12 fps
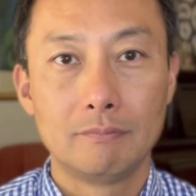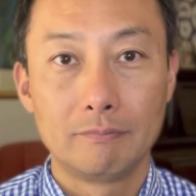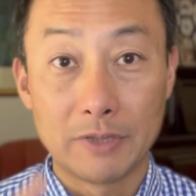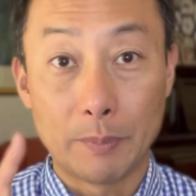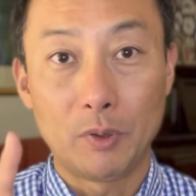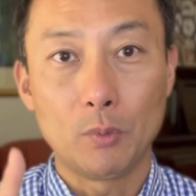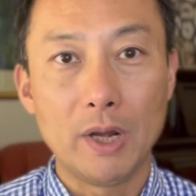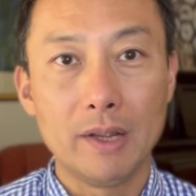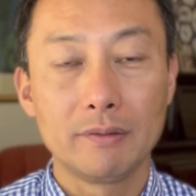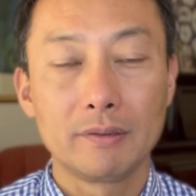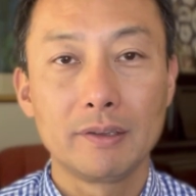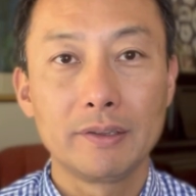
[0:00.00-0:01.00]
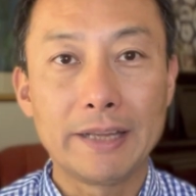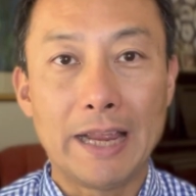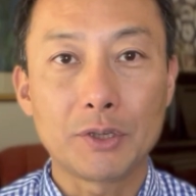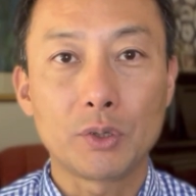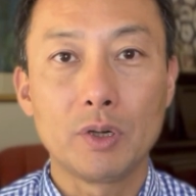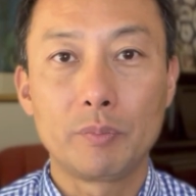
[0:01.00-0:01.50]
Number 1,
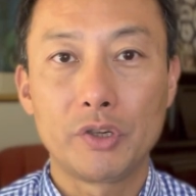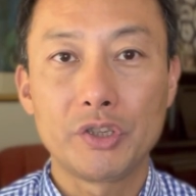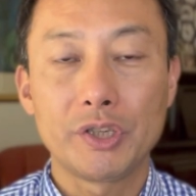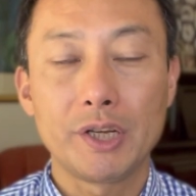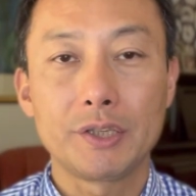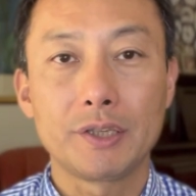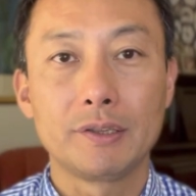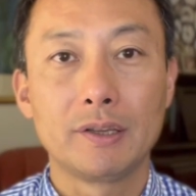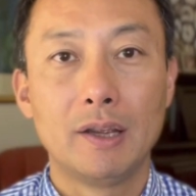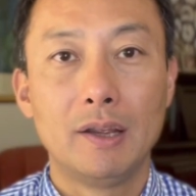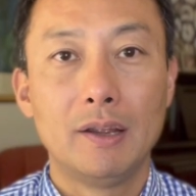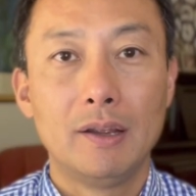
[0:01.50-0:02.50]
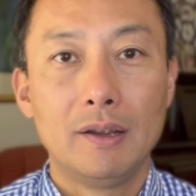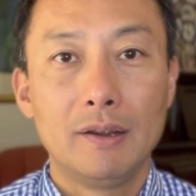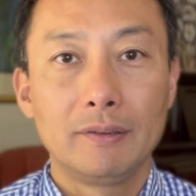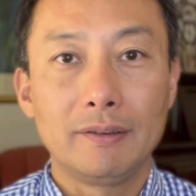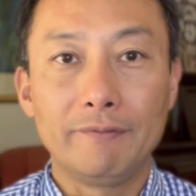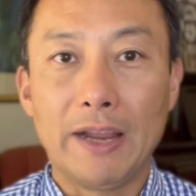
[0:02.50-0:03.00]
natural appreciation.
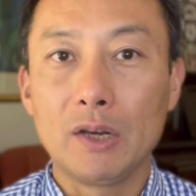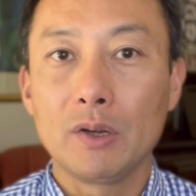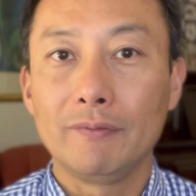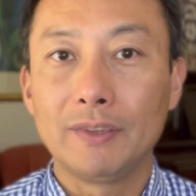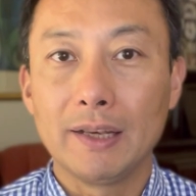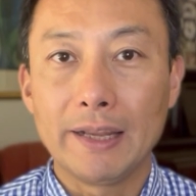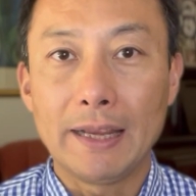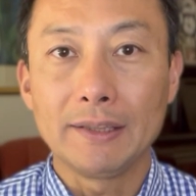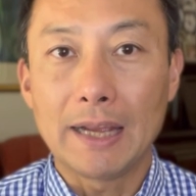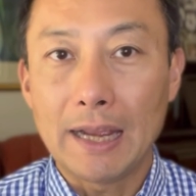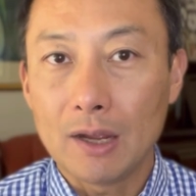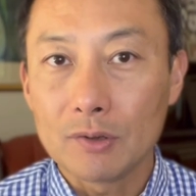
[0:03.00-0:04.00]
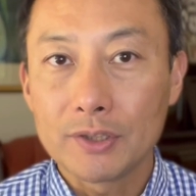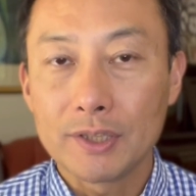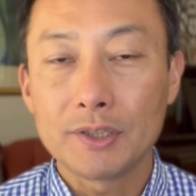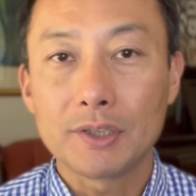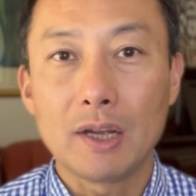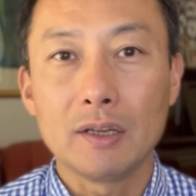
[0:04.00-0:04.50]
The value of the land a house
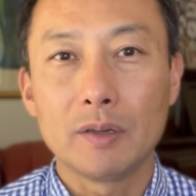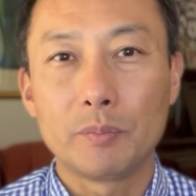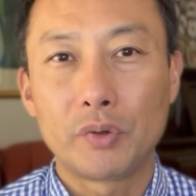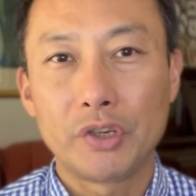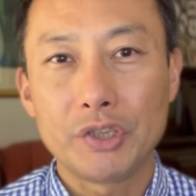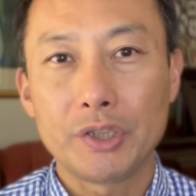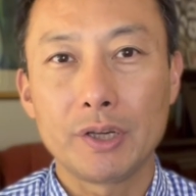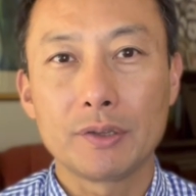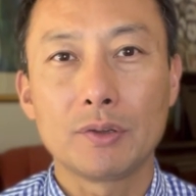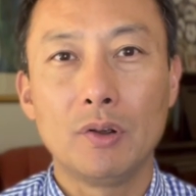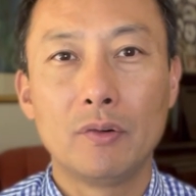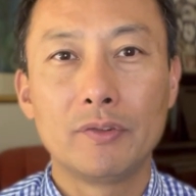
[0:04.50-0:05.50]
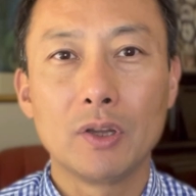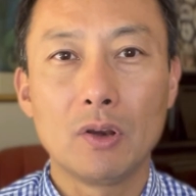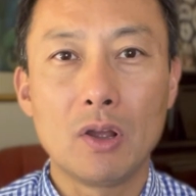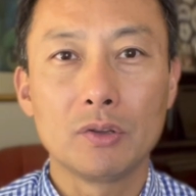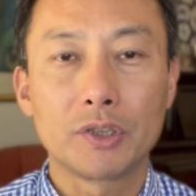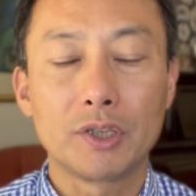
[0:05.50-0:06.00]
sits on appreciates over the
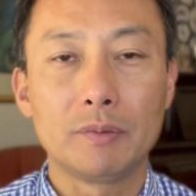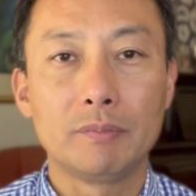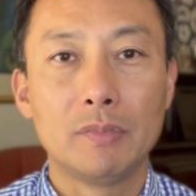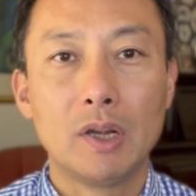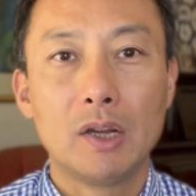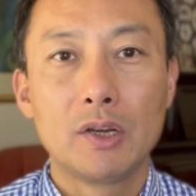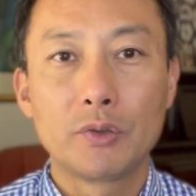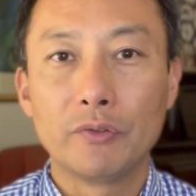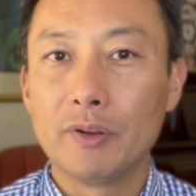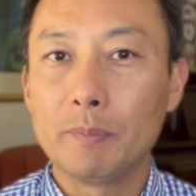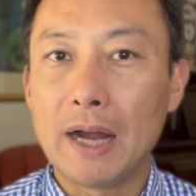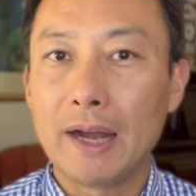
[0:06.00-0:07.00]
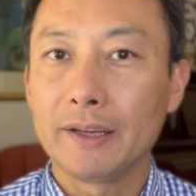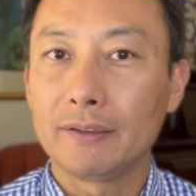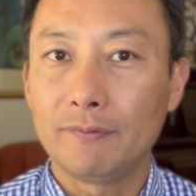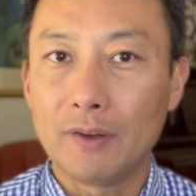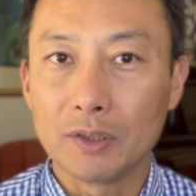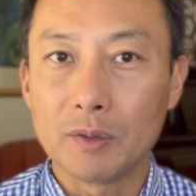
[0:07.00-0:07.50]
long term, driven by the
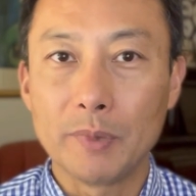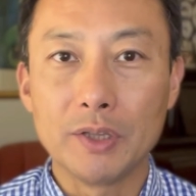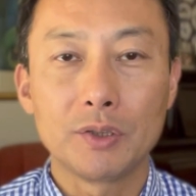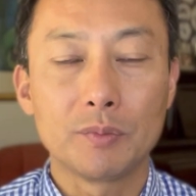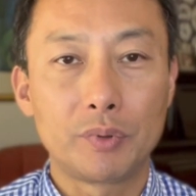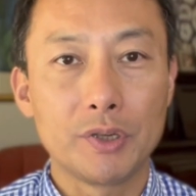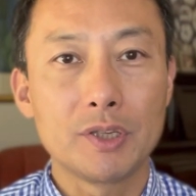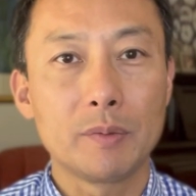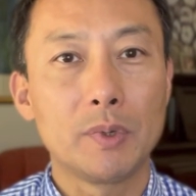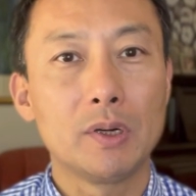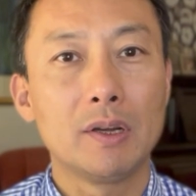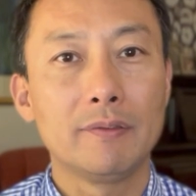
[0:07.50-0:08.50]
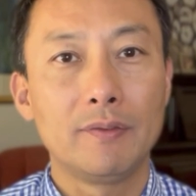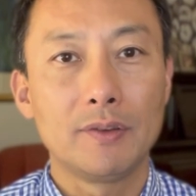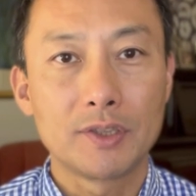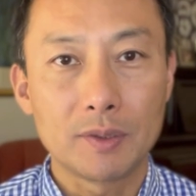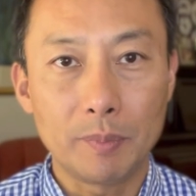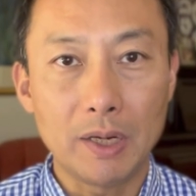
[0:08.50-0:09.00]
fundamental principle of
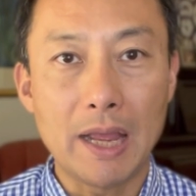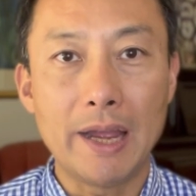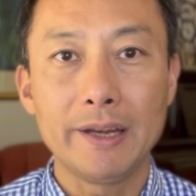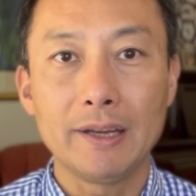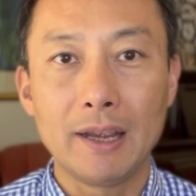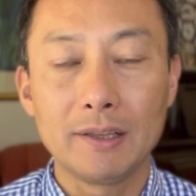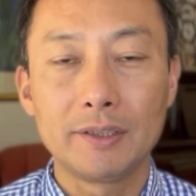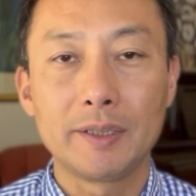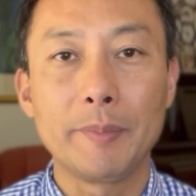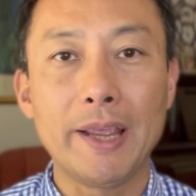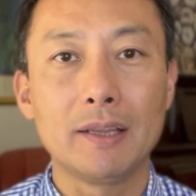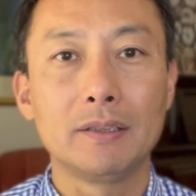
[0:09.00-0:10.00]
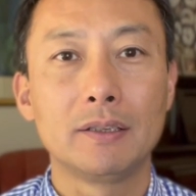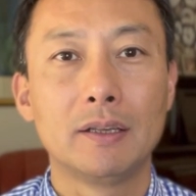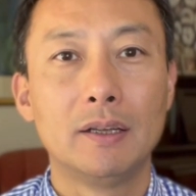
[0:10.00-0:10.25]
supply and demand.